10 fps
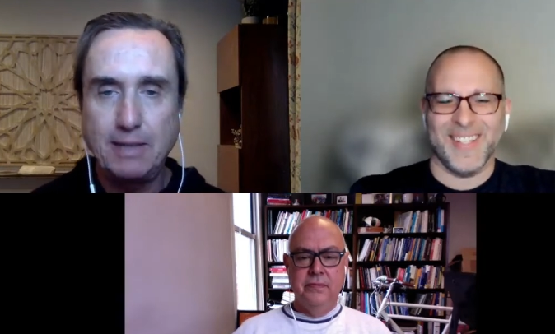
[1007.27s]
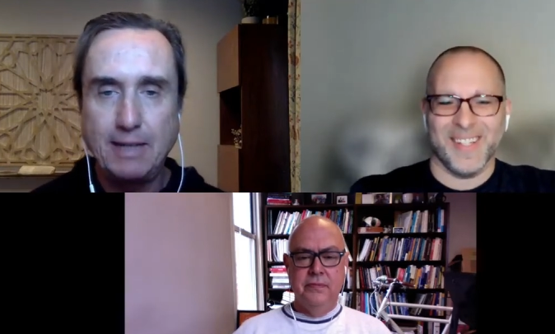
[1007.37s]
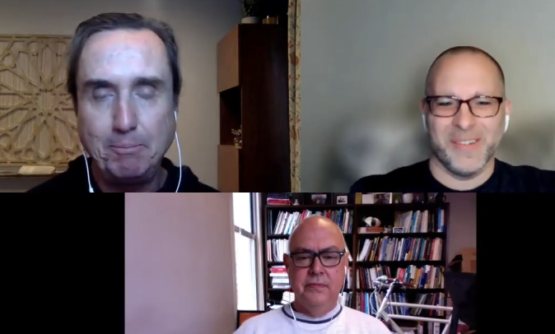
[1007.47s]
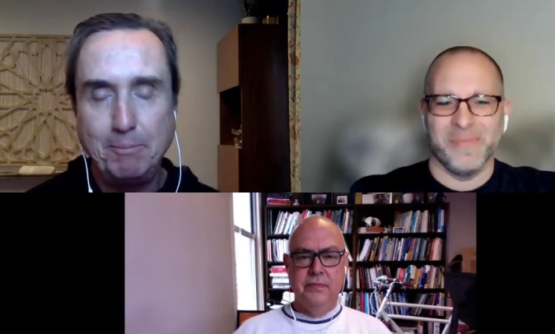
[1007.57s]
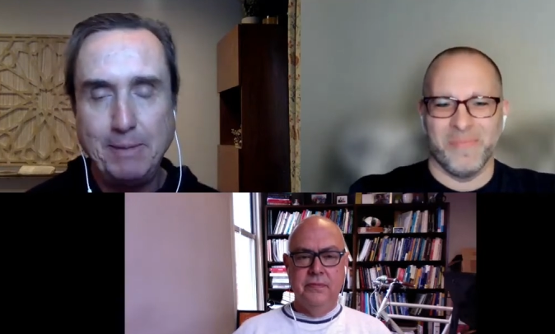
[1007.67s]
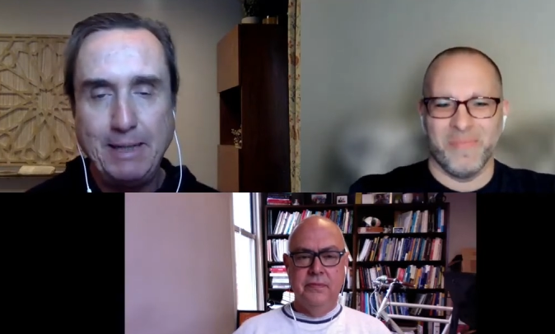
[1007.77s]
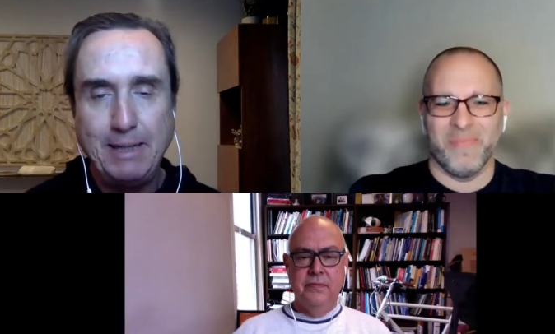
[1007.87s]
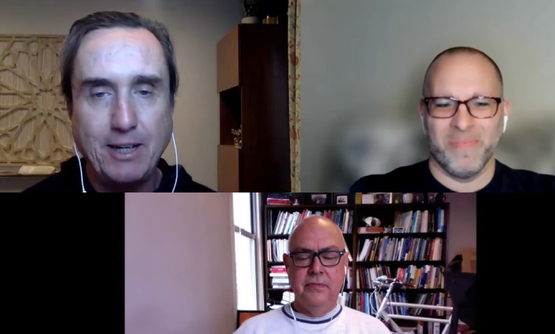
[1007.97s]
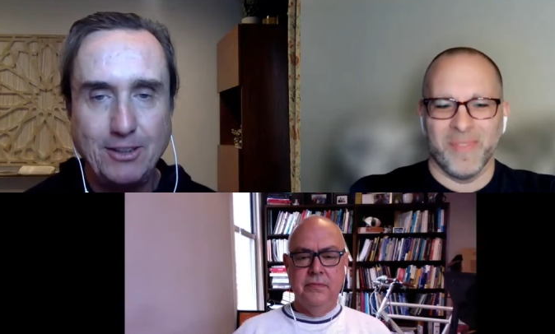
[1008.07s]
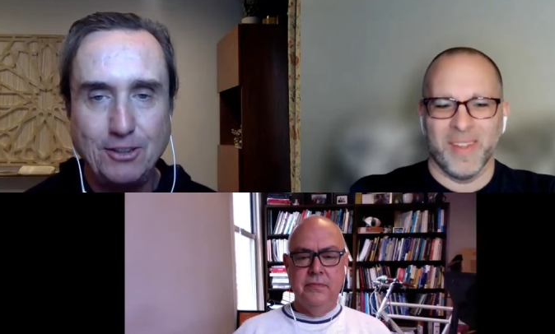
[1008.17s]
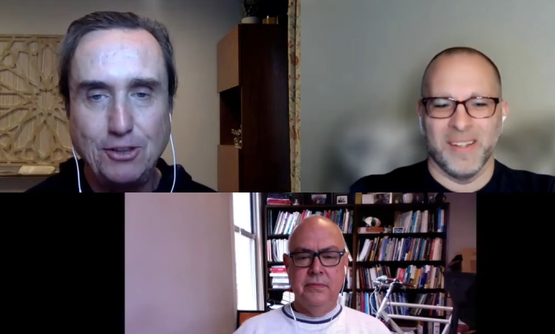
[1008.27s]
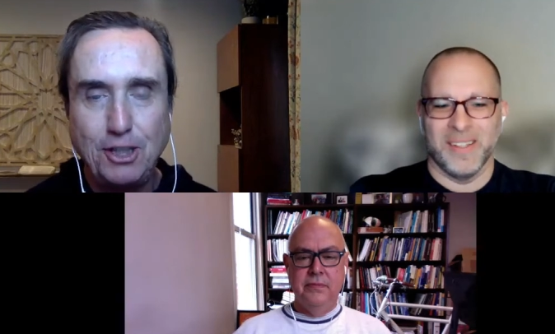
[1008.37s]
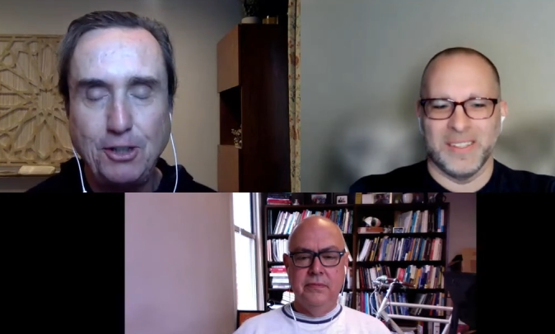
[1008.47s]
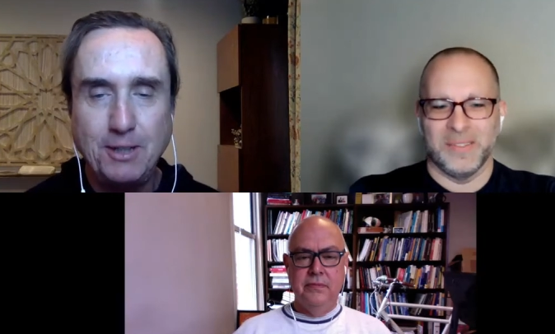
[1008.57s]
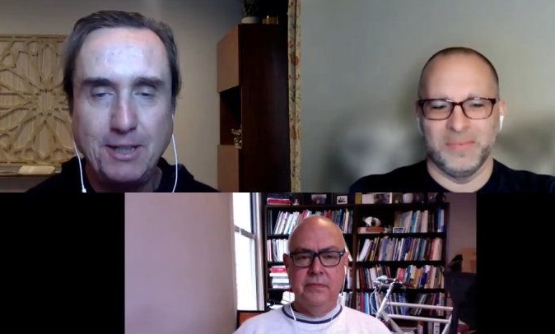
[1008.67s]
Speaker 1: and meanwhile there's
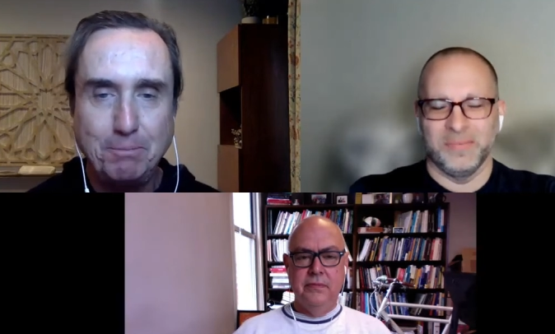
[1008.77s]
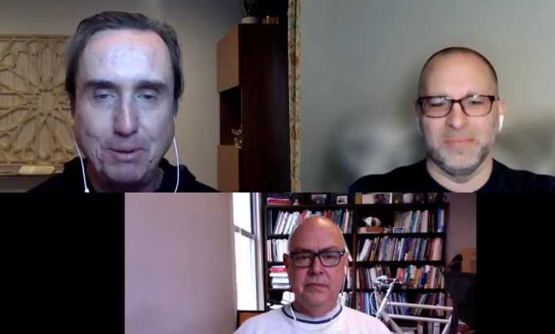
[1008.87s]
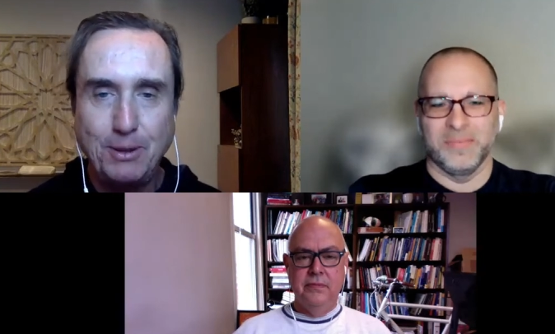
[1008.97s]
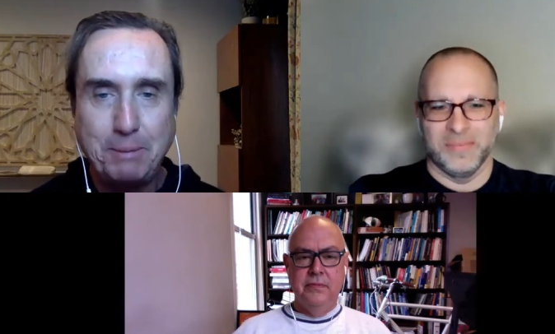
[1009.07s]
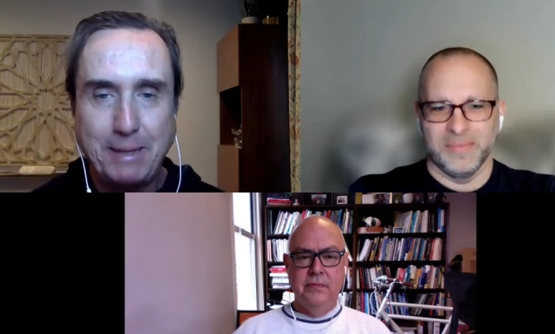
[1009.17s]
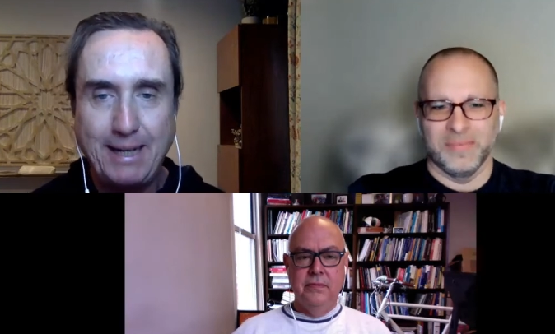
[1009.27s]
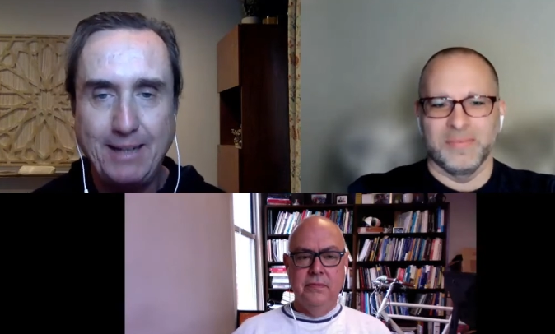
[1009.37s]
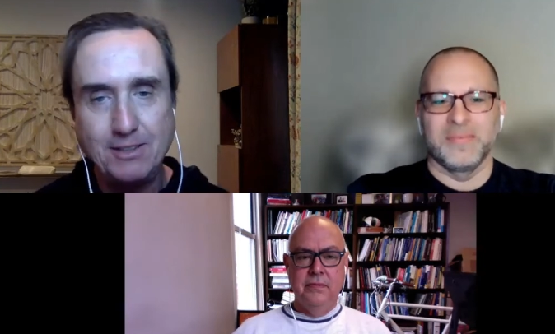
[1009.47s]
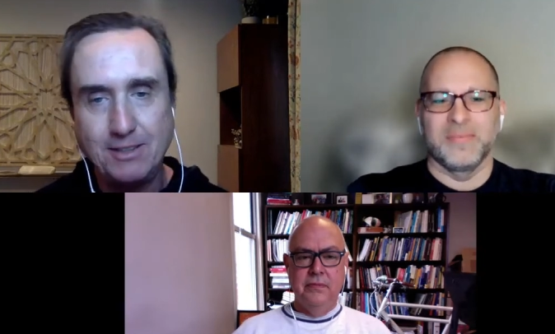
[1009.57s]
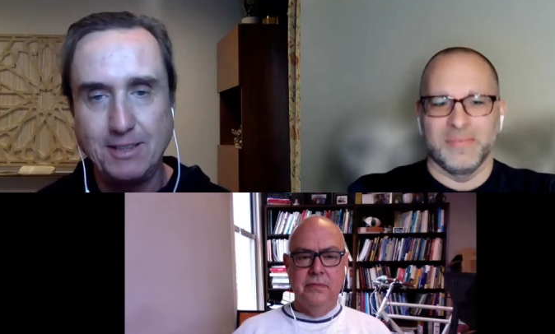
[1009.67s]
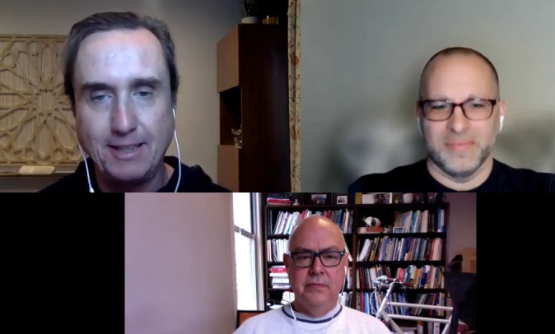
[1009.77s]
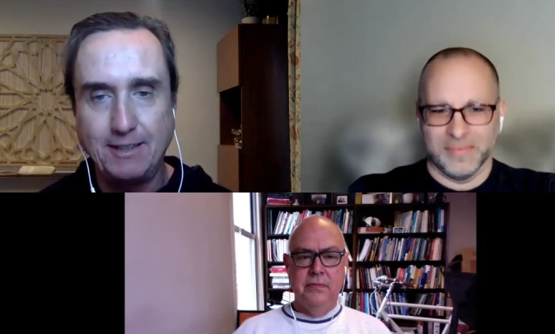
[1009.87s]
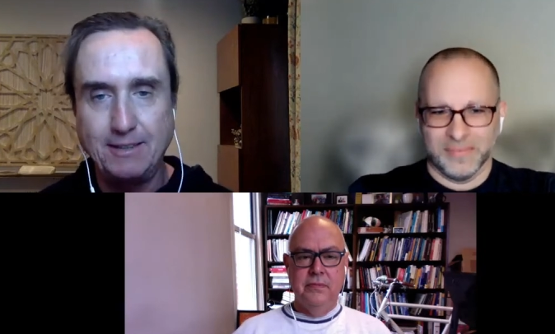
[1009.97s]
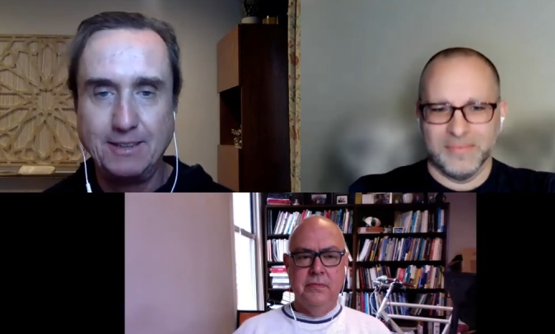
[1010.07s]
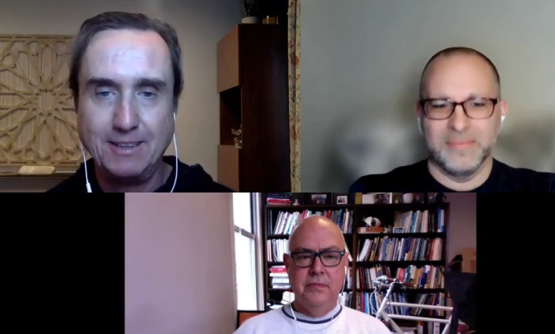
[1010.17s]
two unemployed painters in town